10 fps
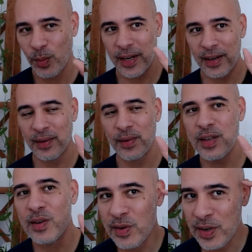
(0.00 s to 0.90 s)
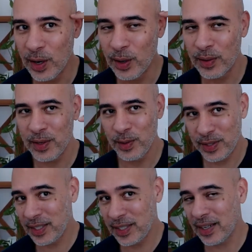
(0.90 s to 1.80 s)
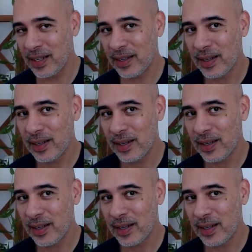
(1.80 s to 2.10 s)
you see it,